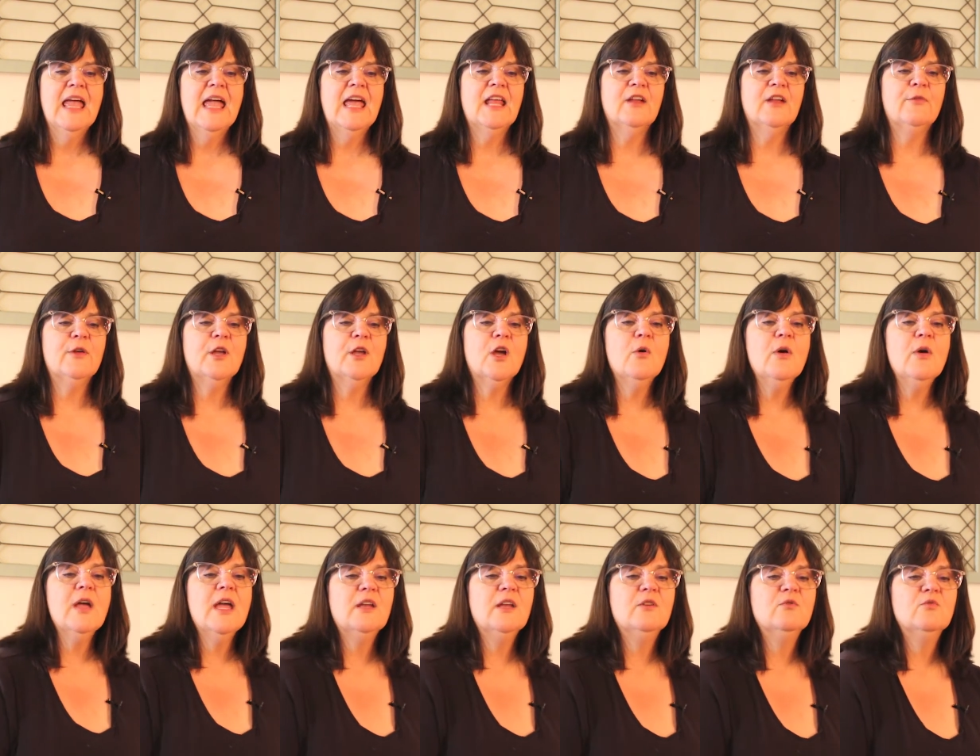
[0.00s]
And if we go
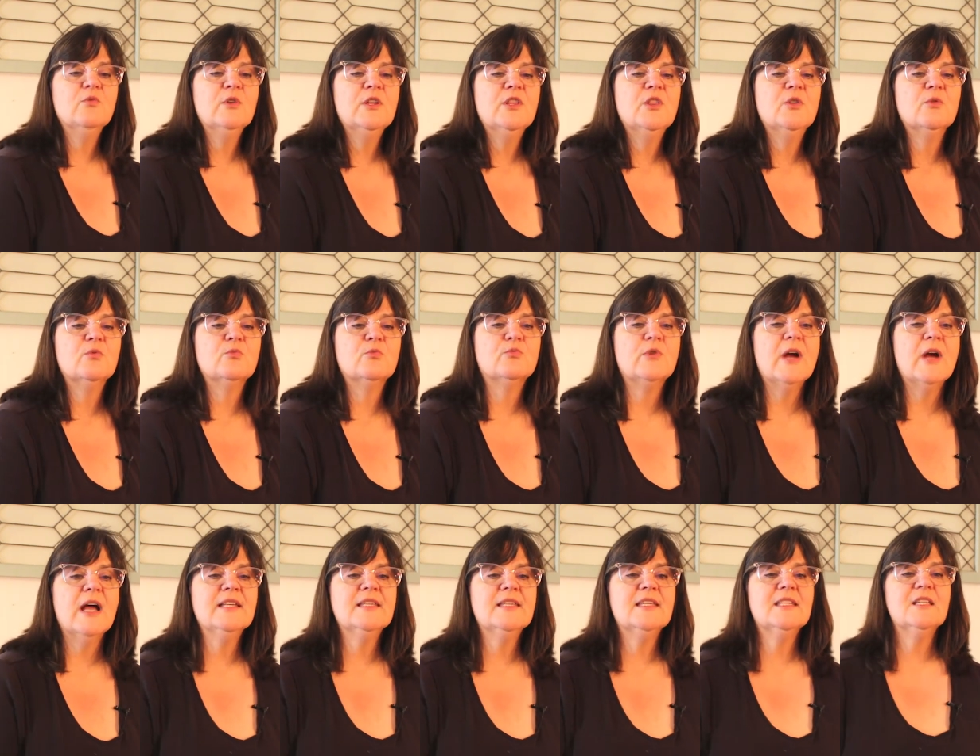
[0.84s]
ahead and read the
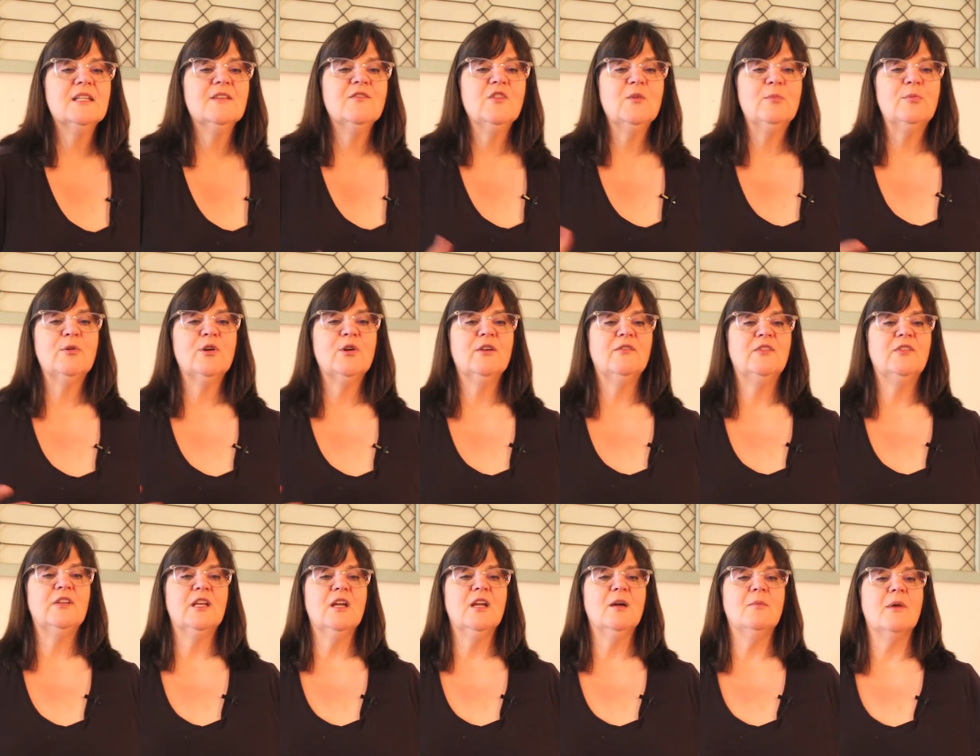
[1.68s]
rest of the book of
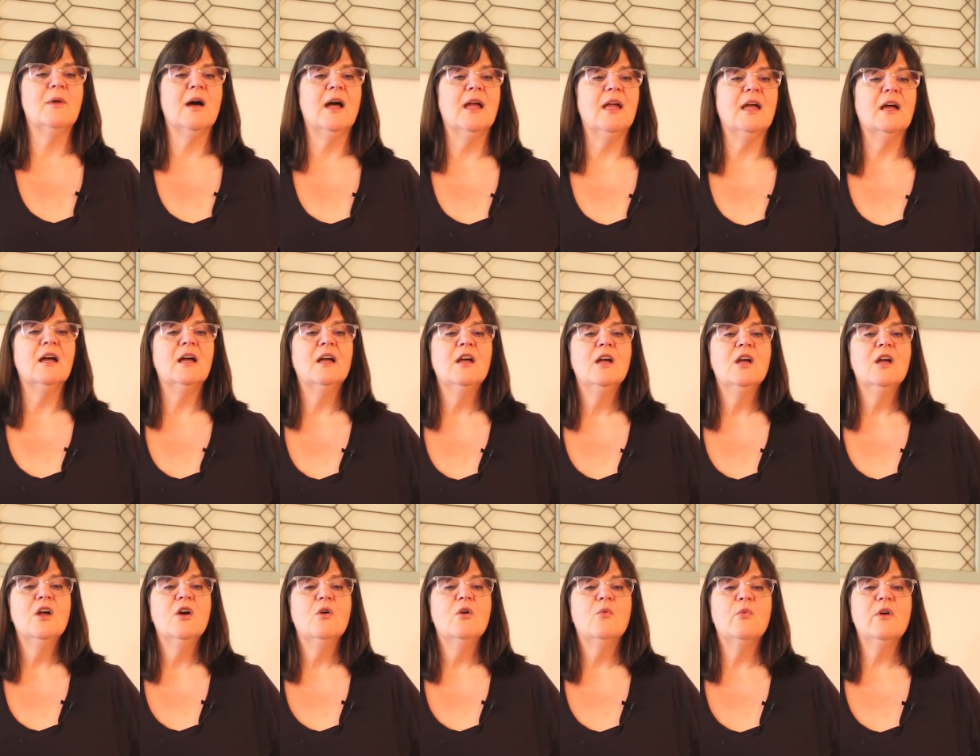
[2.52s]
Nehemiah,
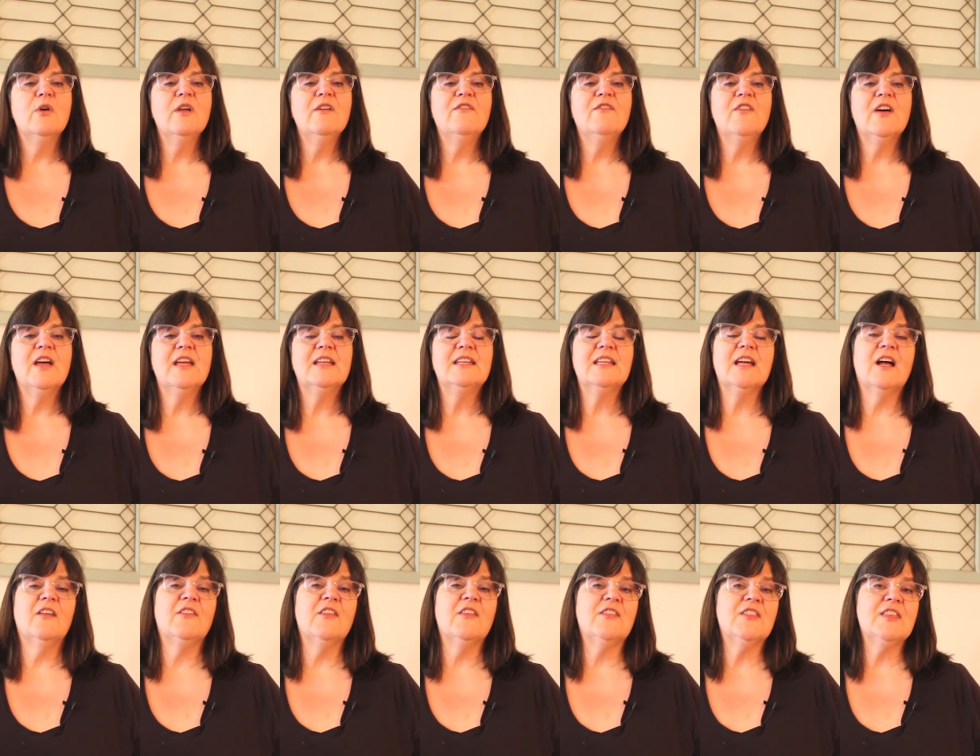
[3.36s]
we find
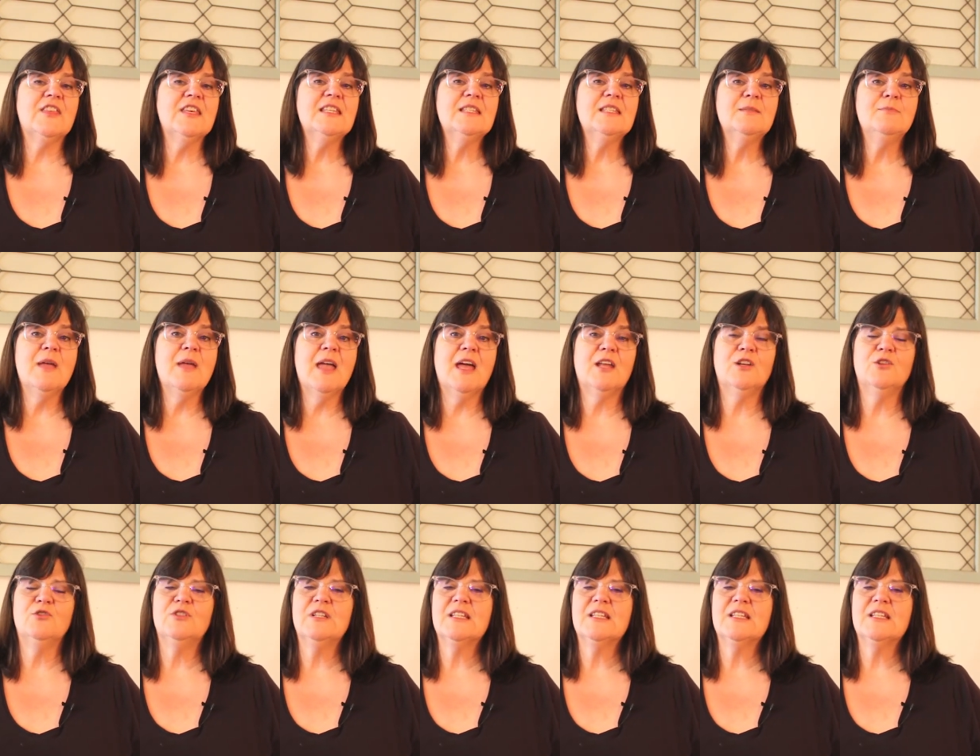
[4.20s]
out that this man who